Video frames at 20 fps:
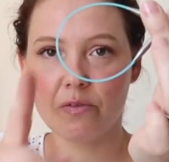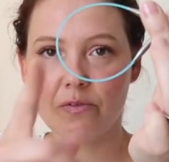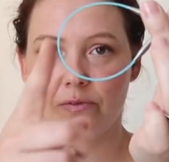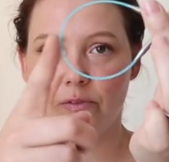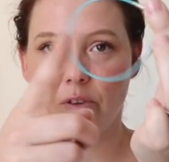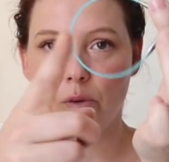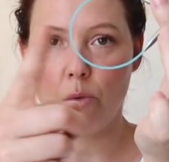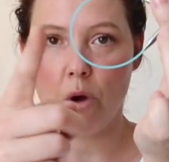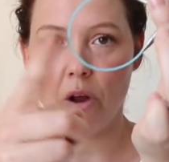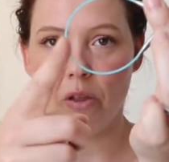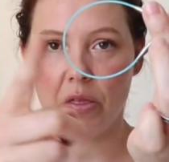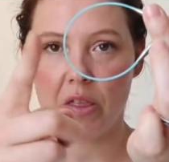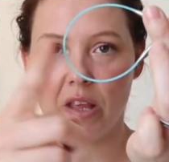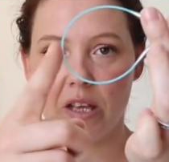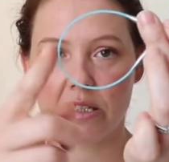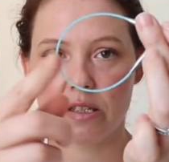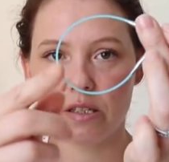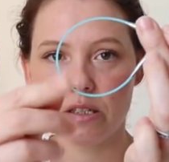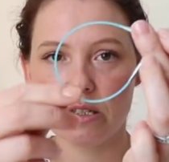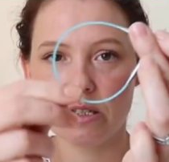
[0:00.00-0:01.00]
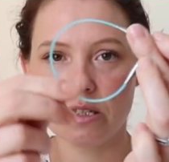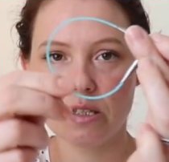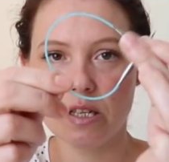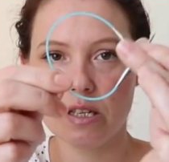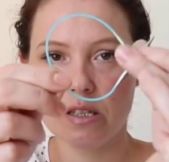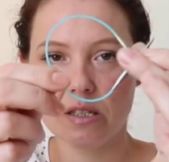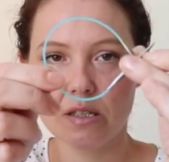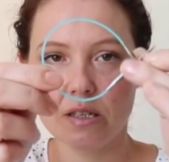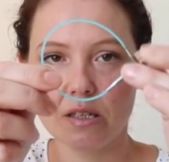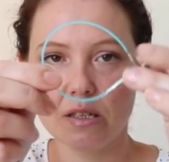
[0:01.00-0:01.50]
for one, this
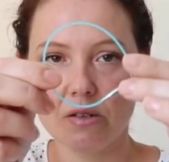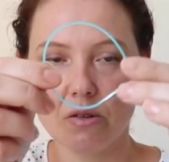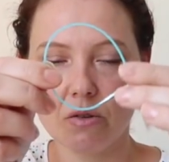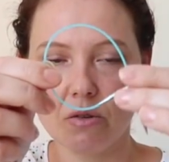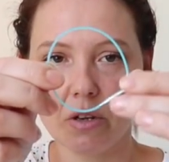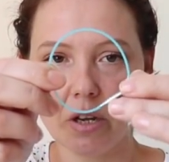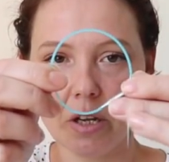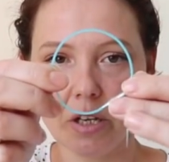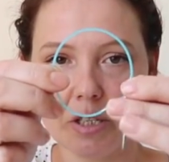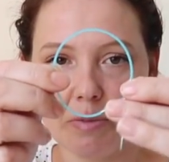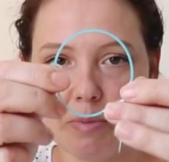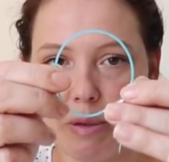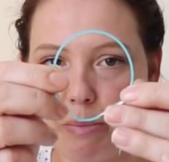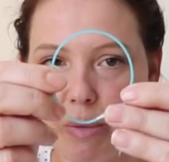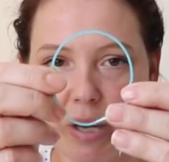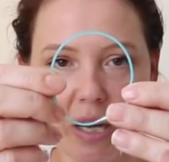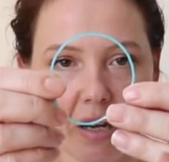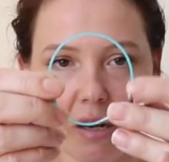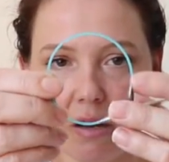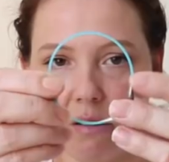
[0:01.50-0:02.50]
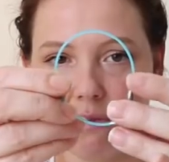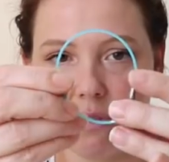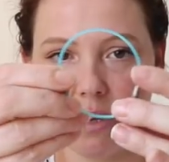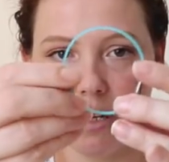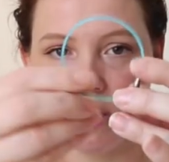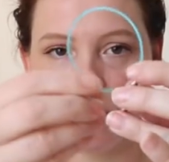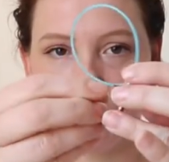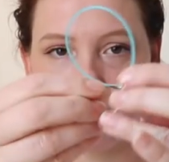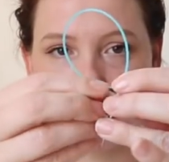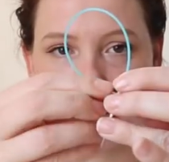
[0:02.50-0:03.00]
is not going to be big enough,
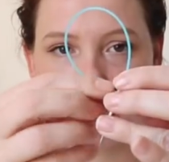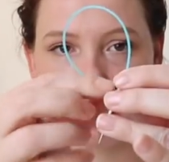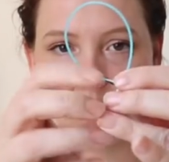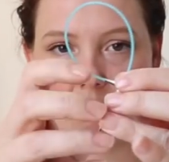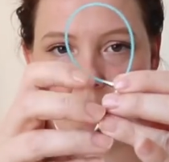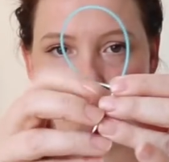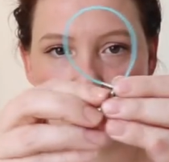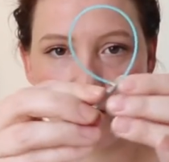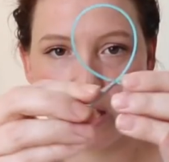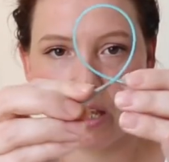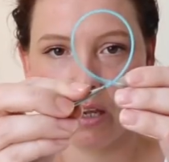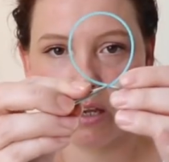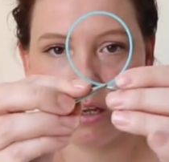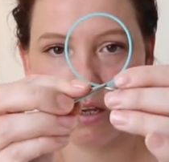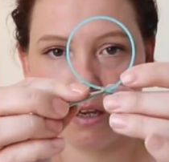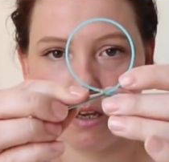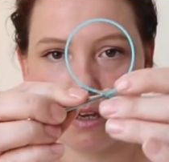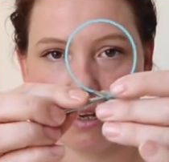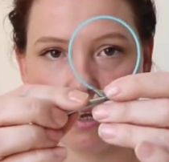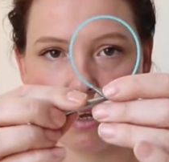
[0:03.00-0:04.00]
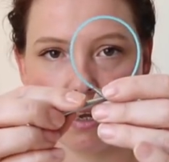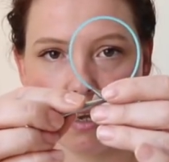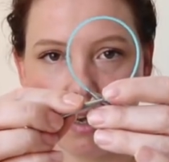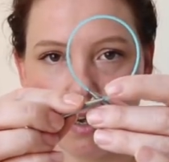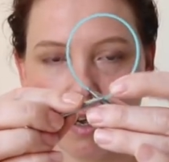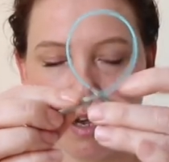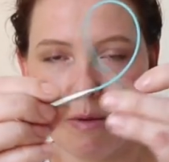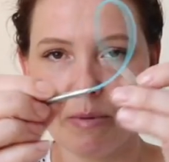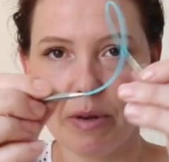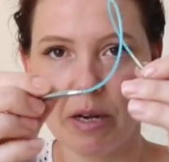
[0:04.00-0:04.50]
I don't think.
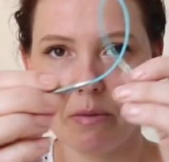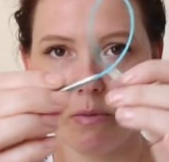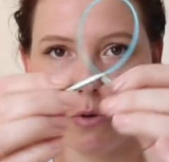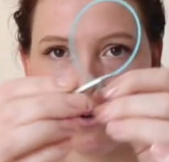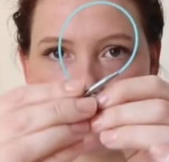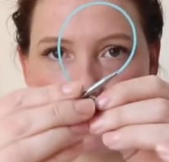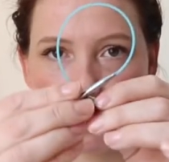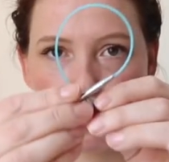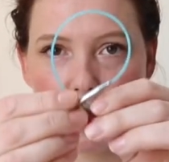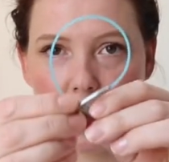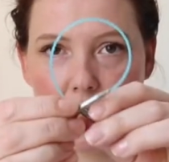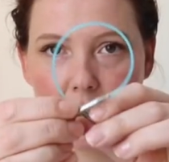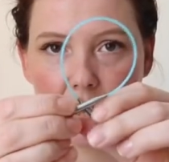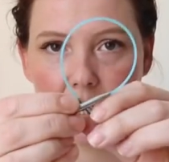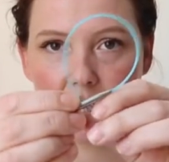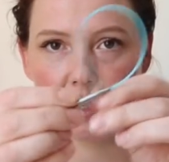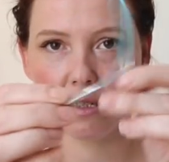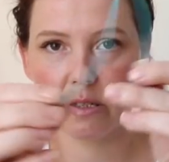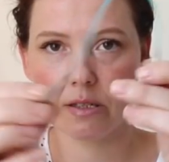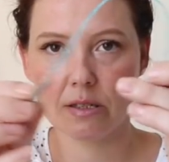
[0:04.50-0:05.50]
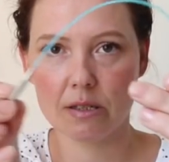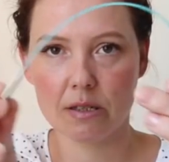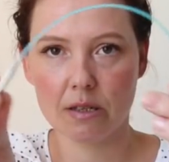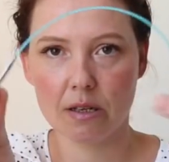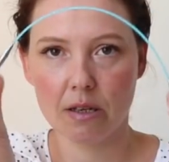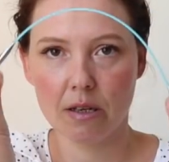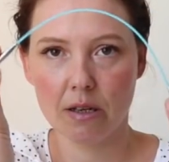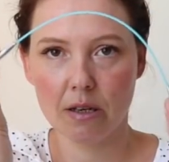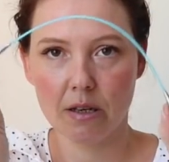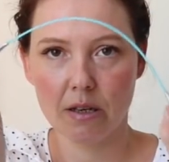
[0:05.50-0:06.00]
I mean, I'm not sure how this
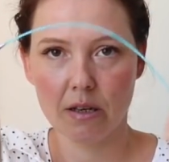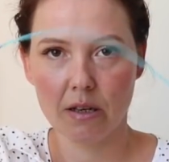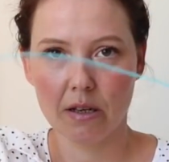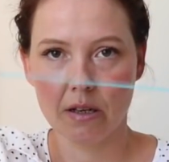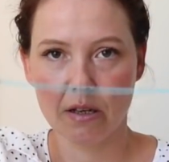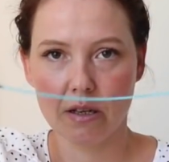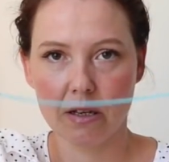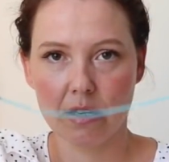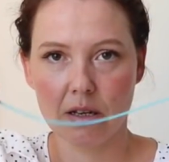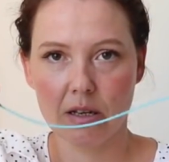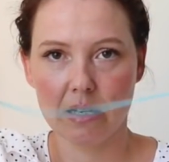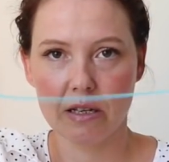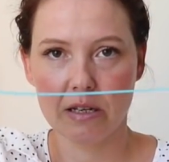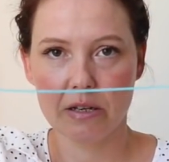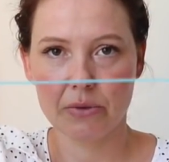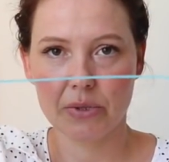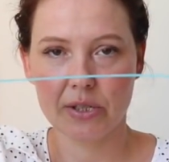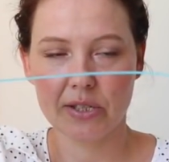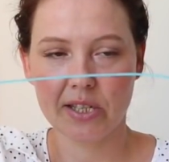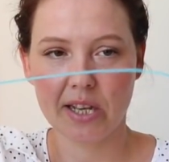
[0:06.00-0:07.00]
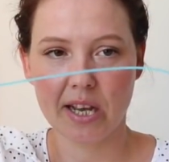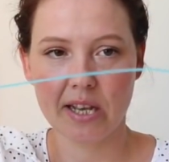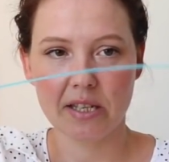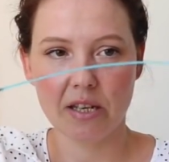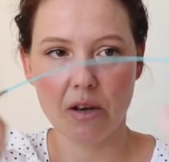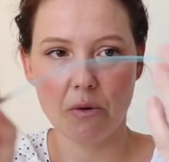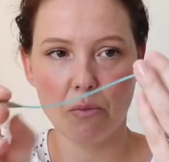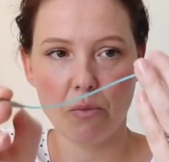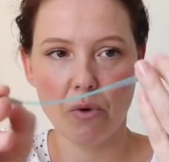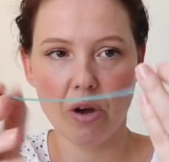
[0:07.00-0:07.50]
little
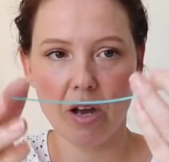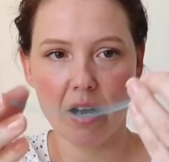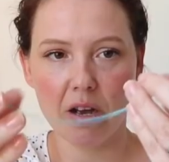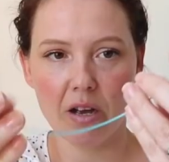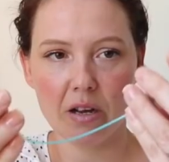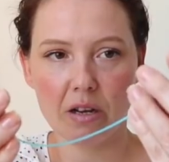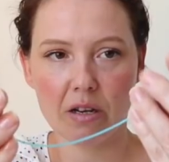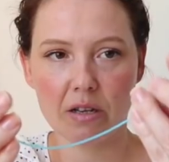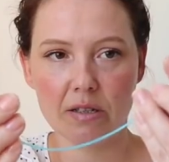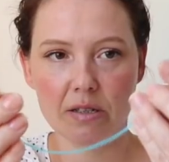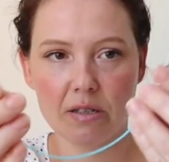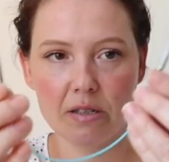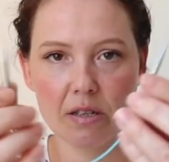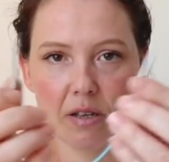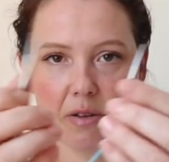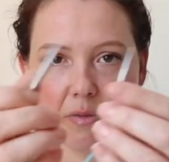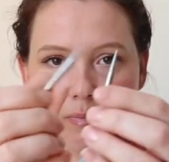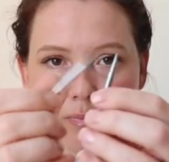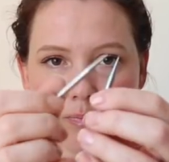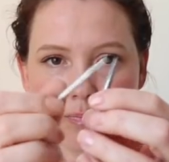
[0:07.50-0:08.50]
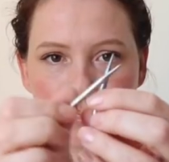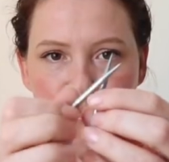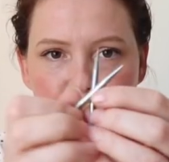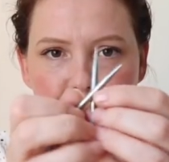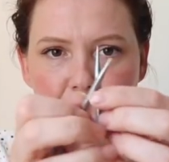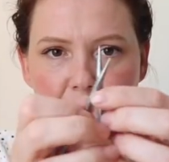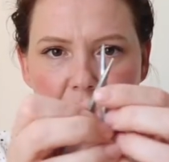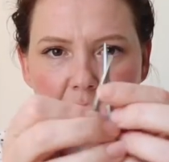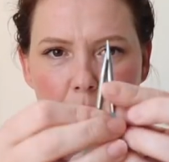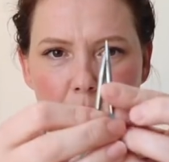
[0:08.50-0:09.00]
setup works.
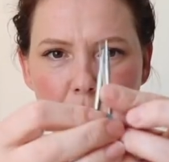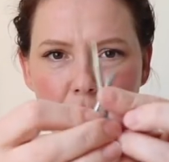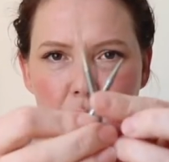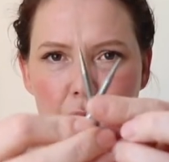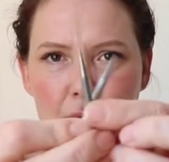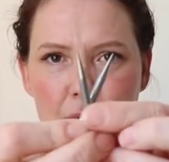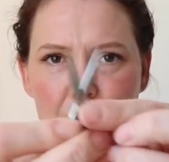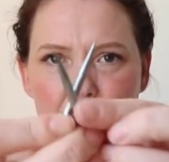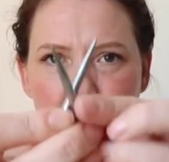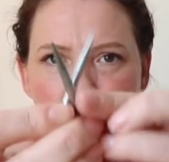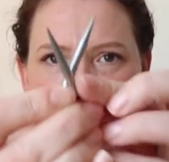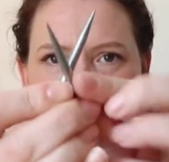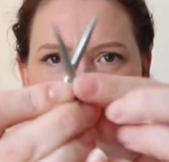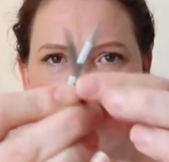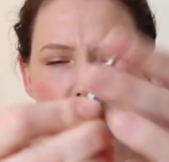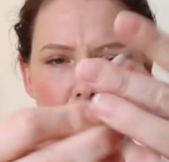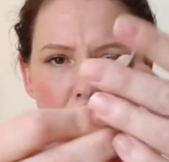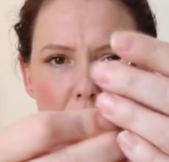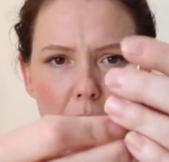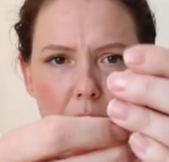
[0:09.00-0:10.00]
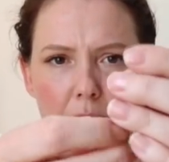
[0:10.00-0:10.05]
But also,